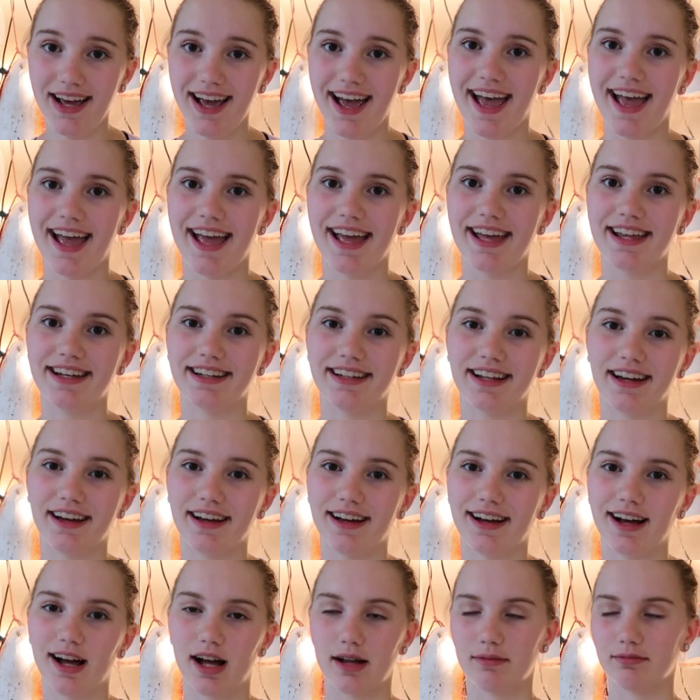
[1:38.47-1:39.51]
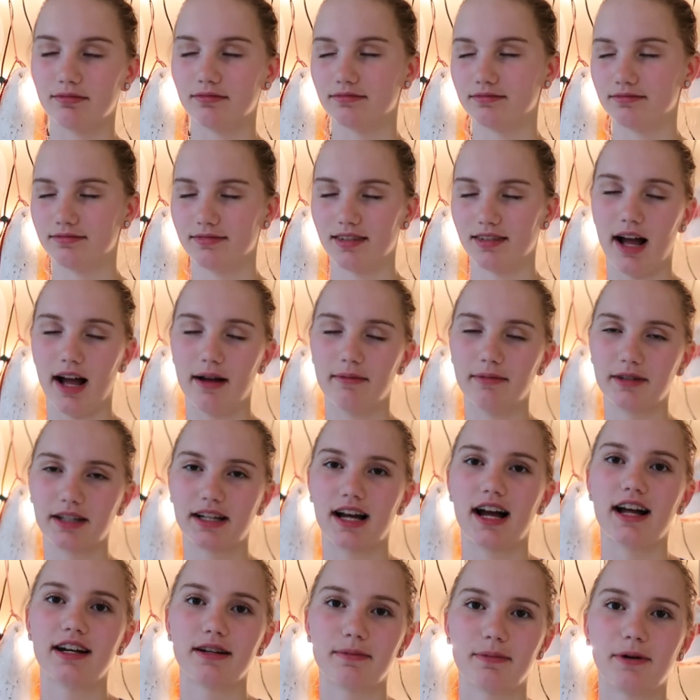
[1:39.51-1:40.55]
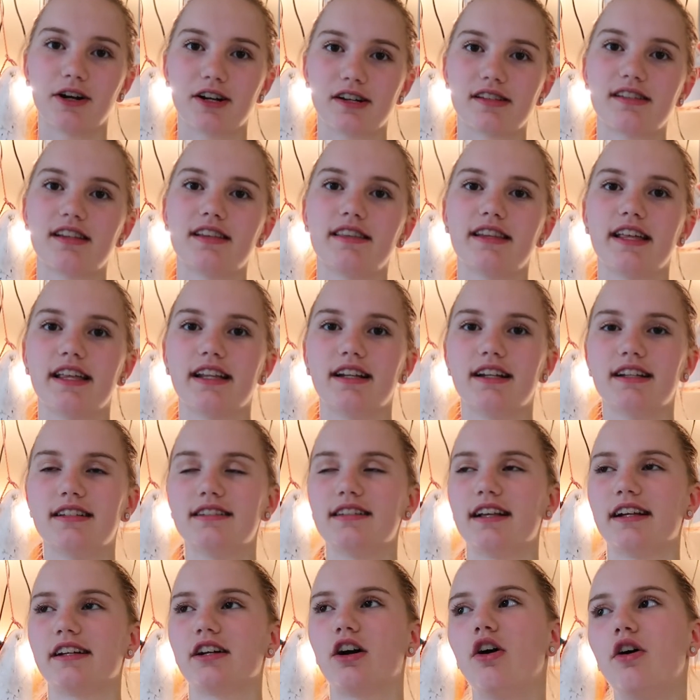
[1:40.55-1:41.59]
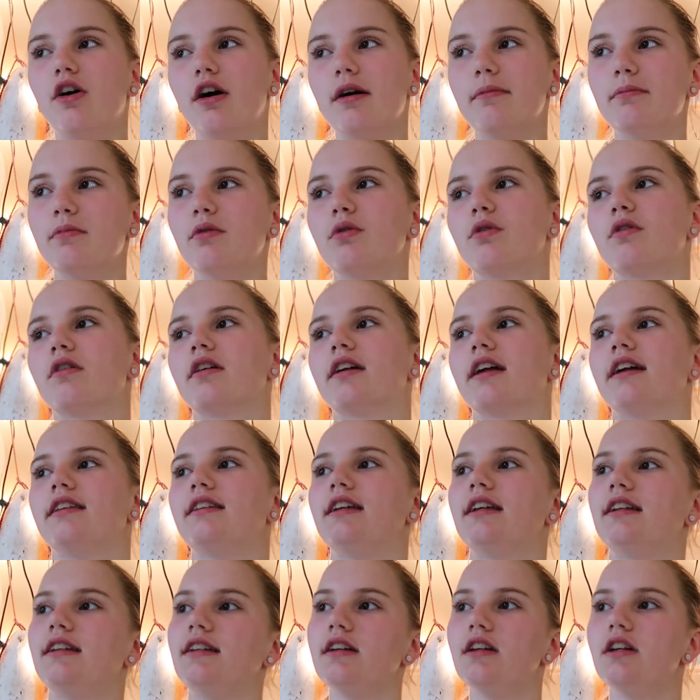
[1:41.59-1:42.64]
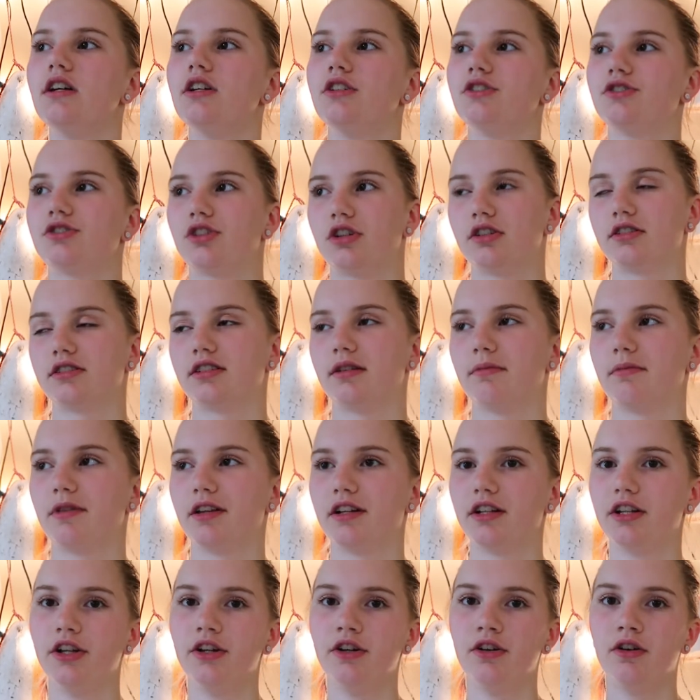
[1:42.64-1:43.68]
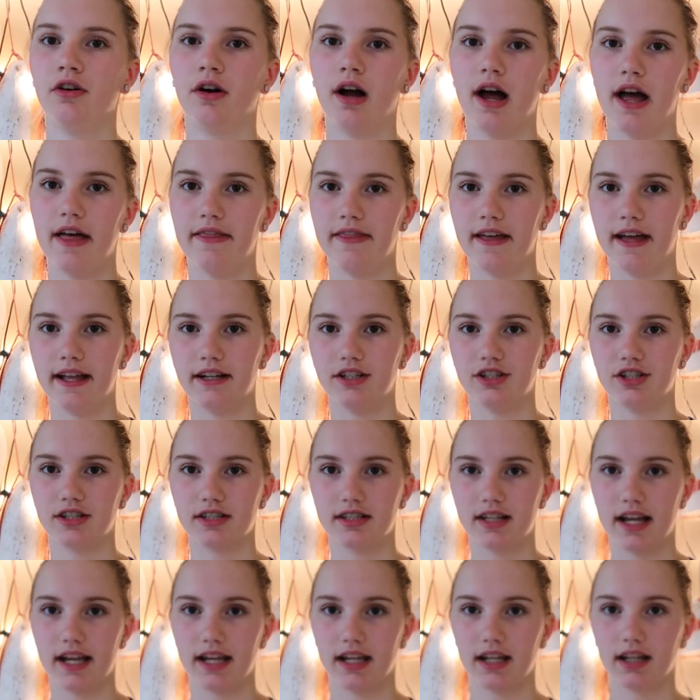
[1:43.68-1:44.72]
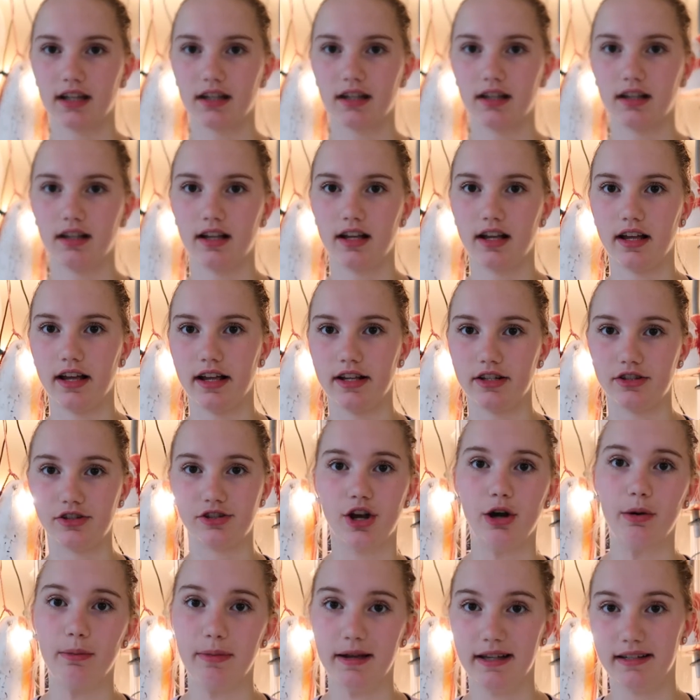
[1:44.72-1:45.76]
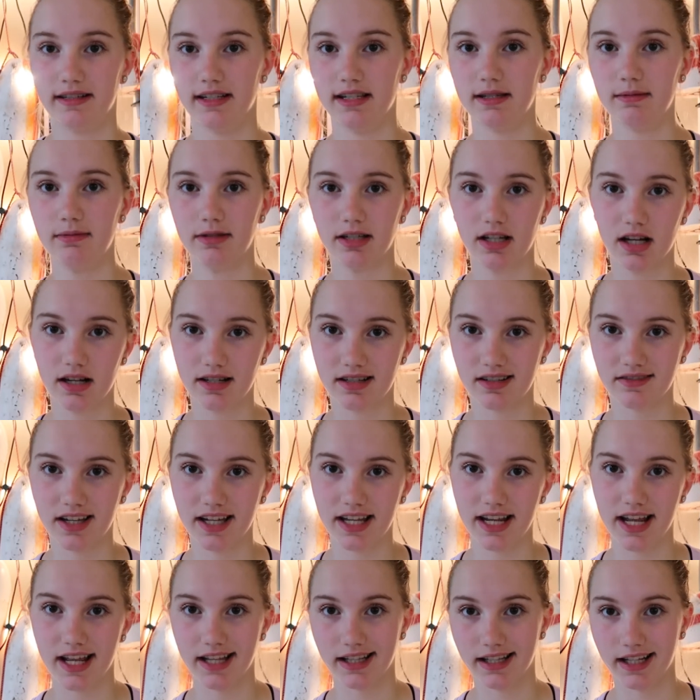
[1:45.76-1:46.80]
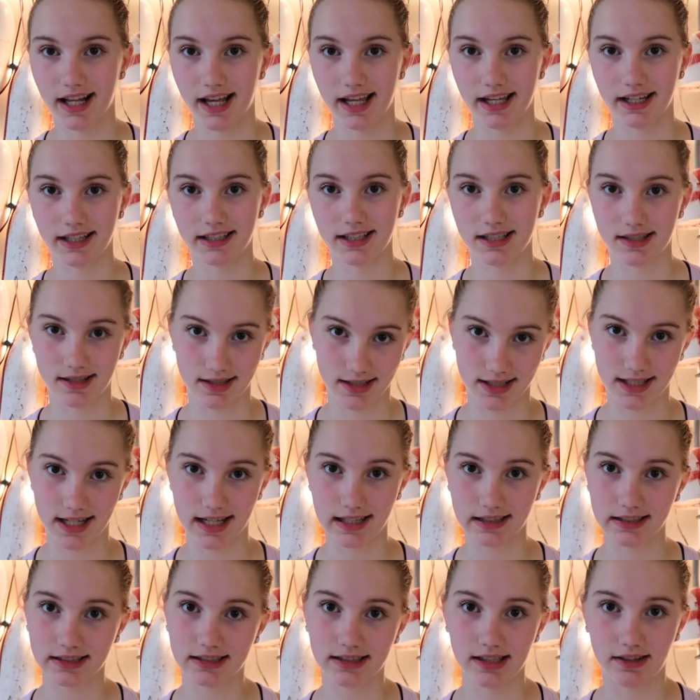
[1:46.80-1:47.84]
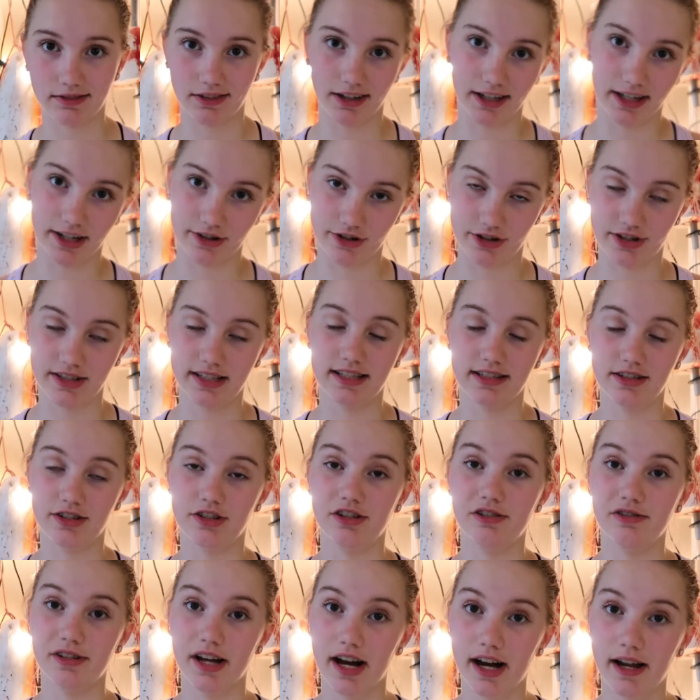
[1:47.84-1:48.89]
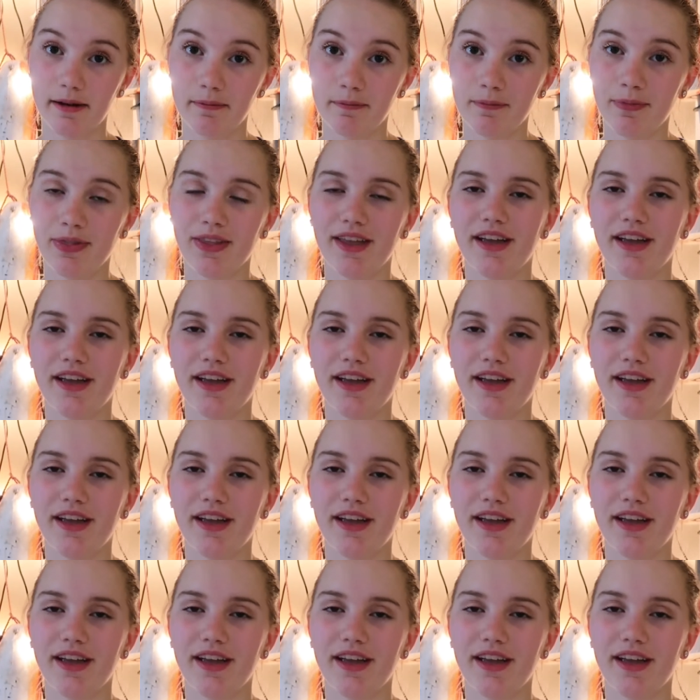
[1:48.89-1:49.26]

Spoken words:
And I'm the kind of person that is like, oh, I'm bored, and then start something new, and then just like is so busy because of it and like doesn't get the stuff I actually need to do done.